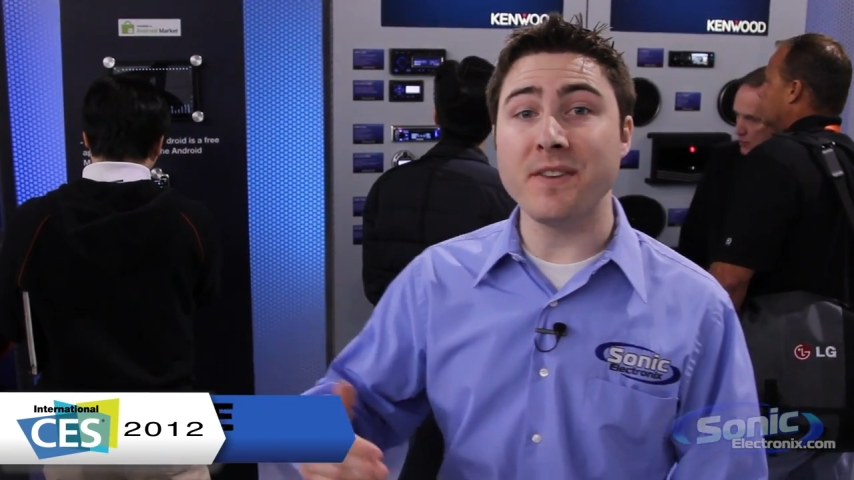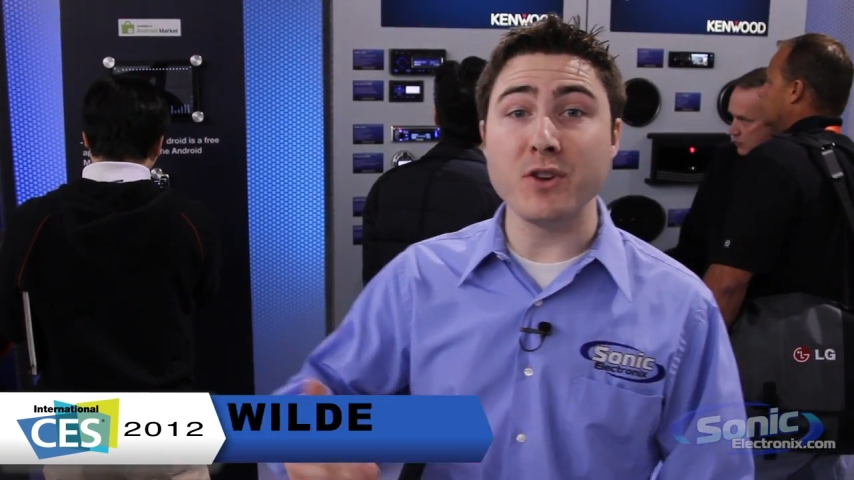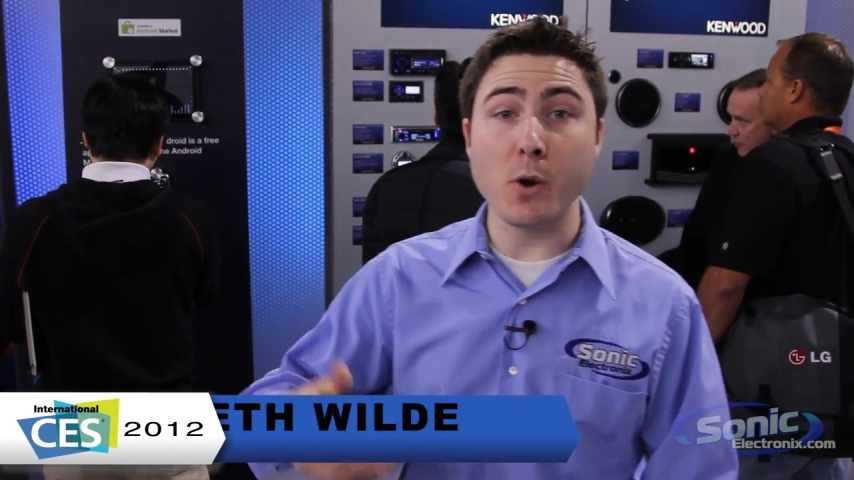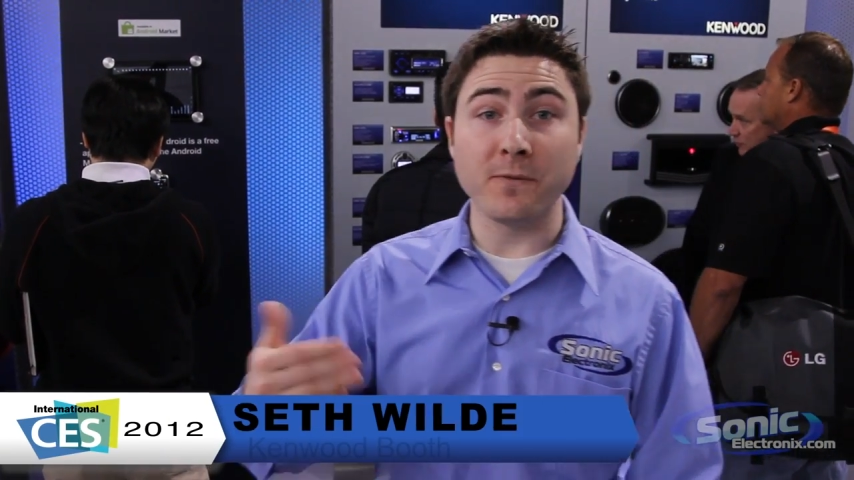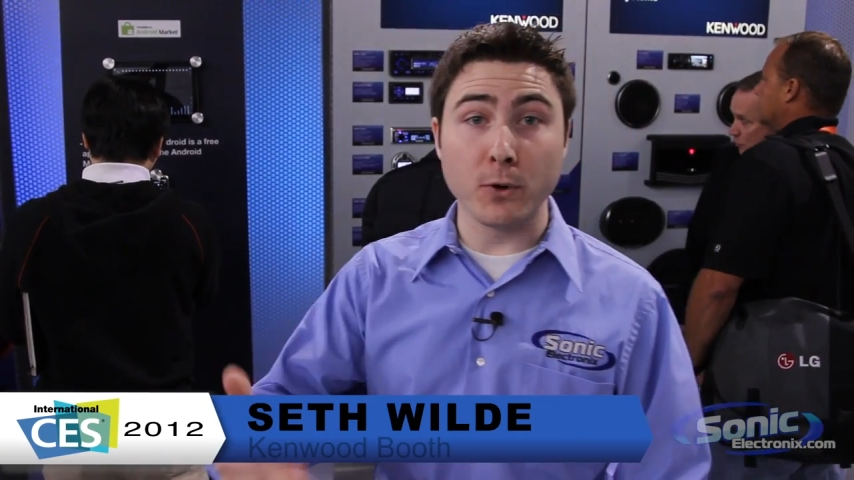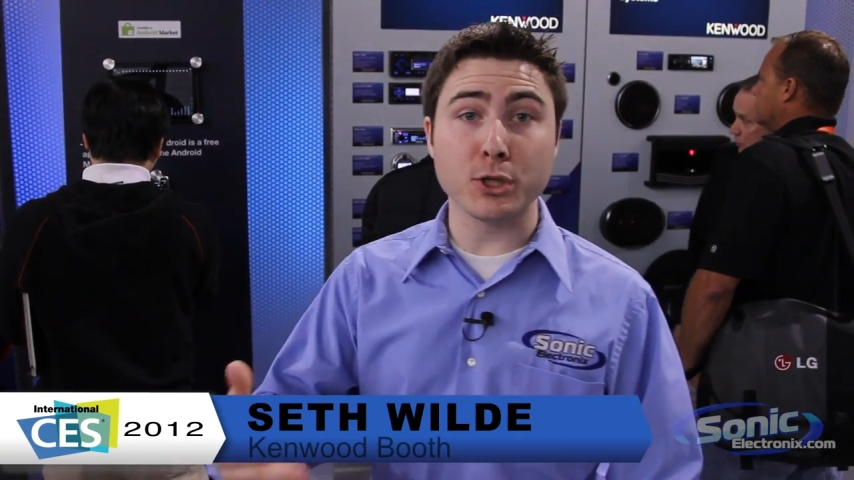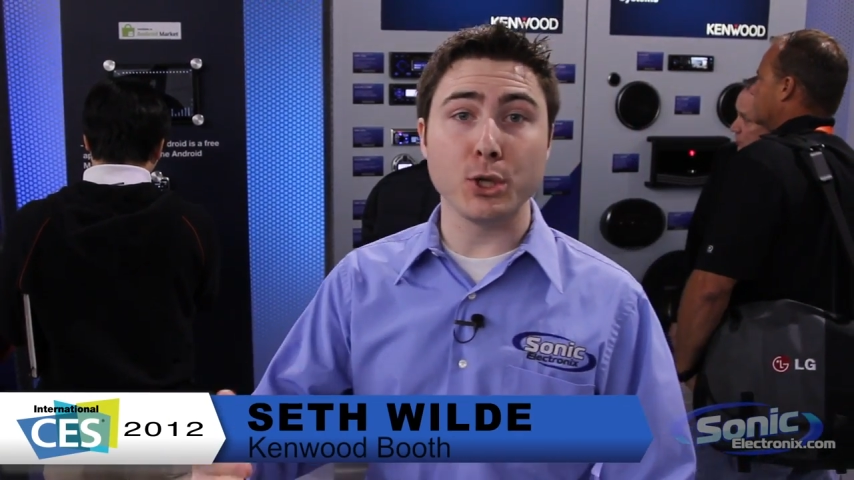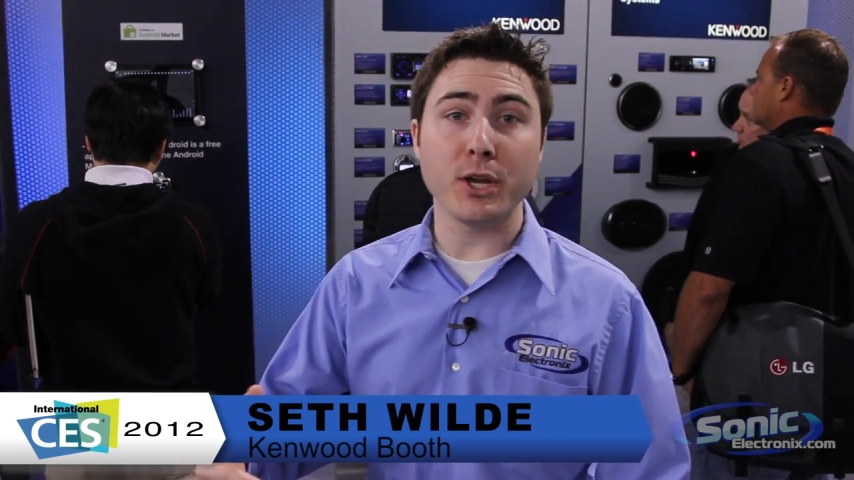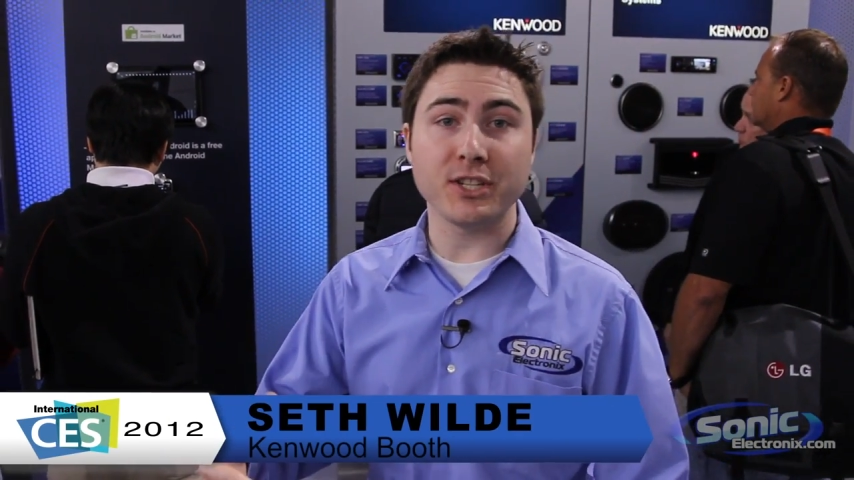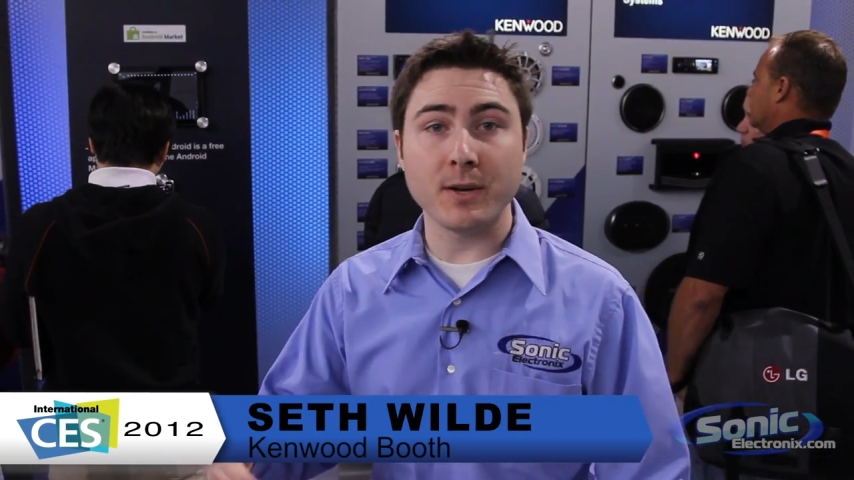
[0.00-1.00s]
giving you a
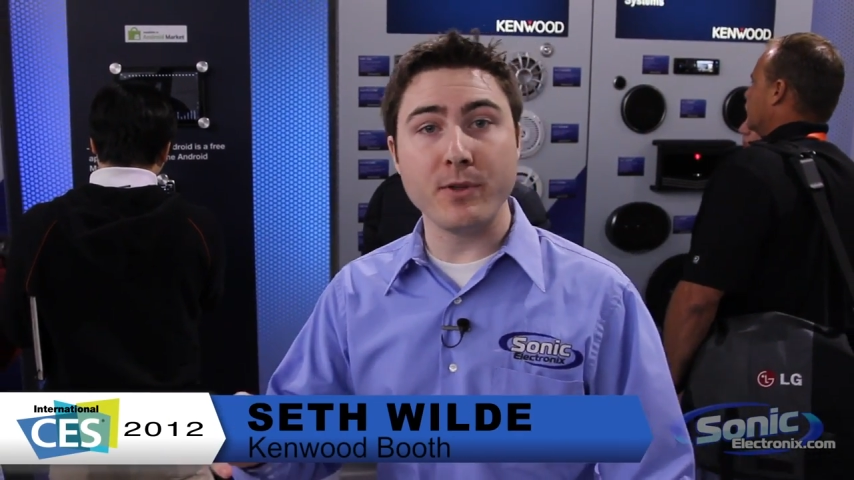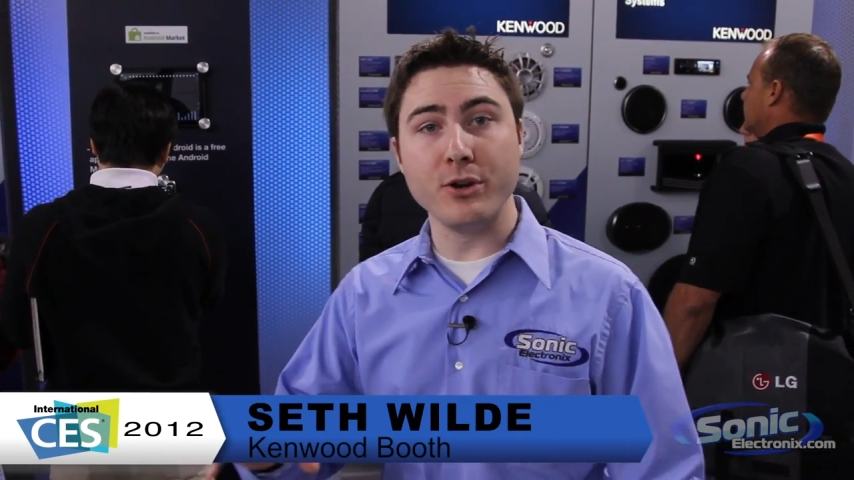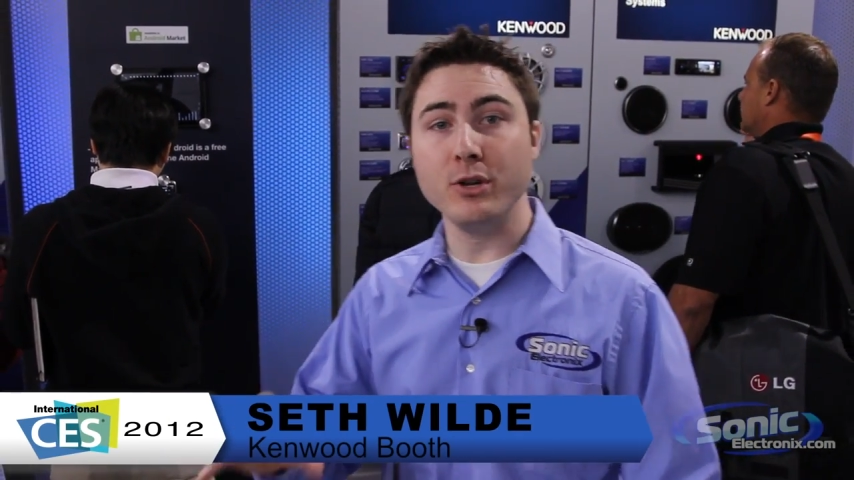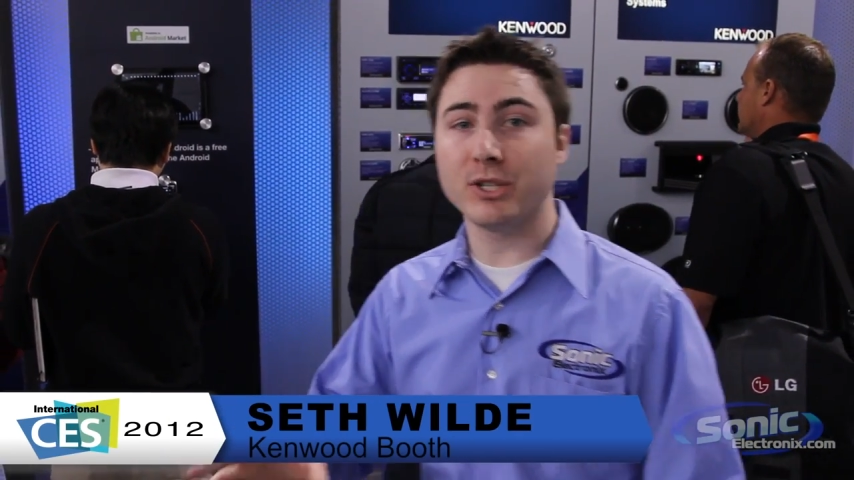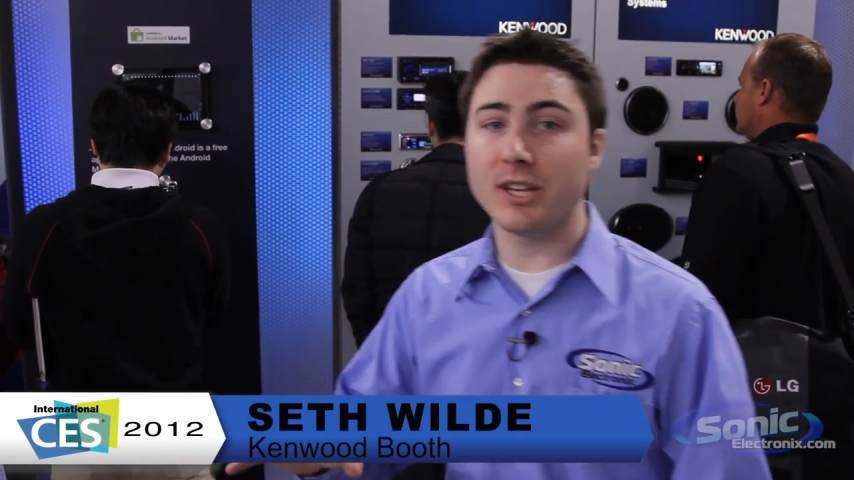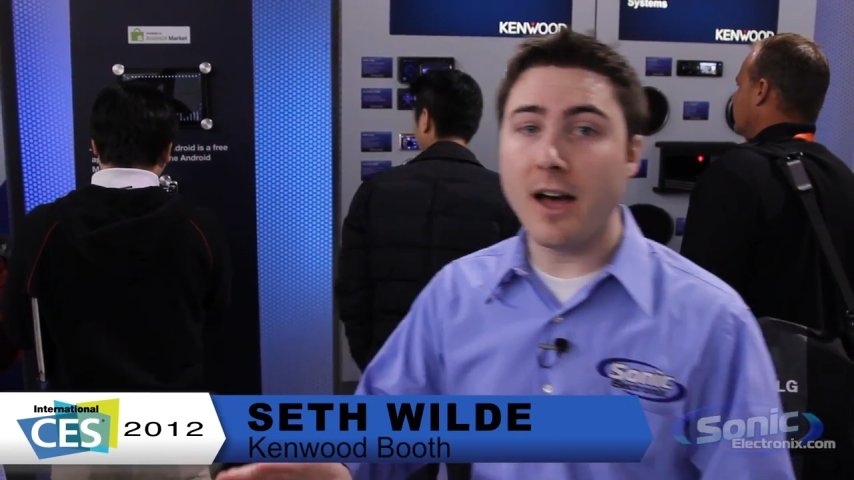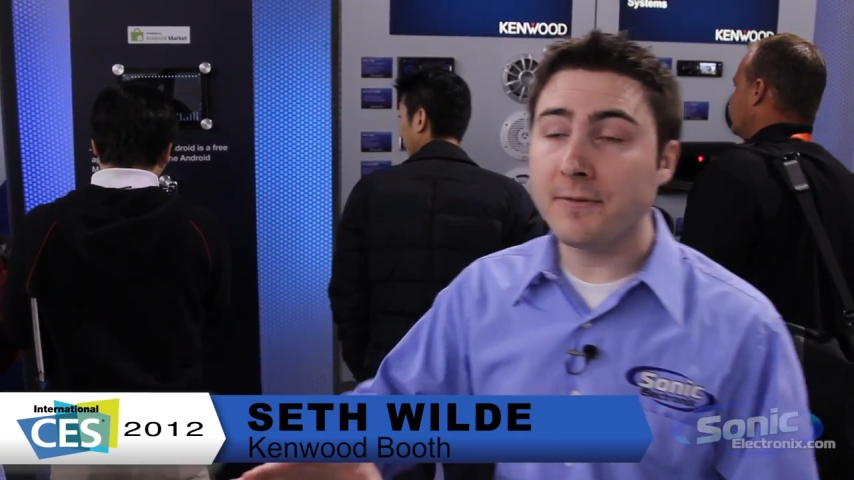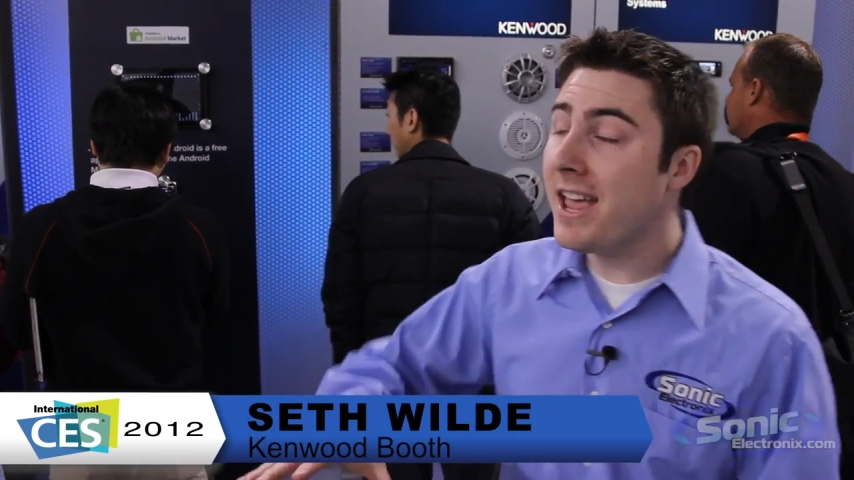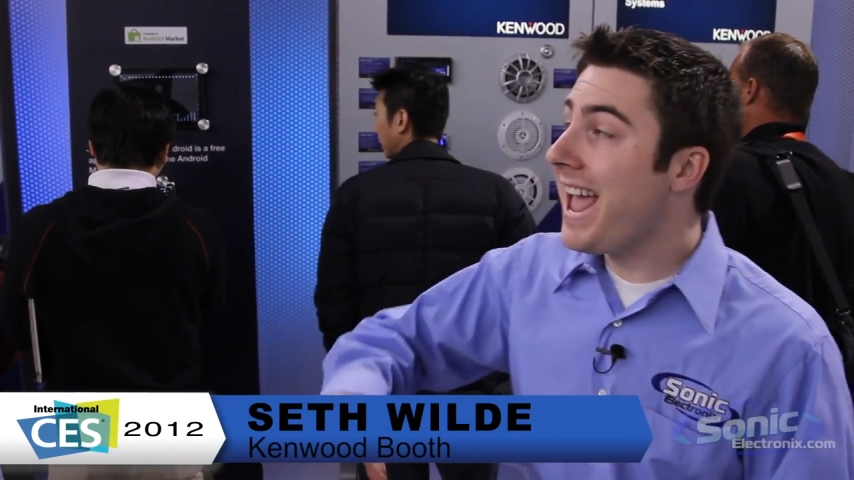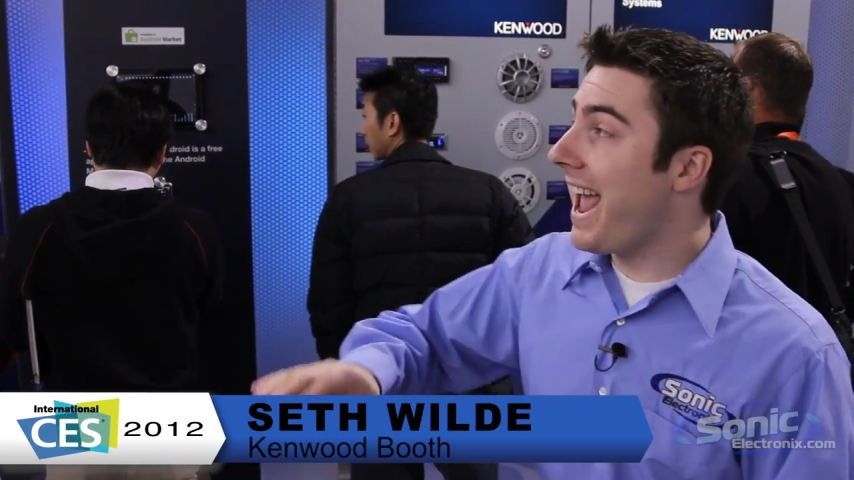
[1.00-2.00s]
first look at some of their new stuff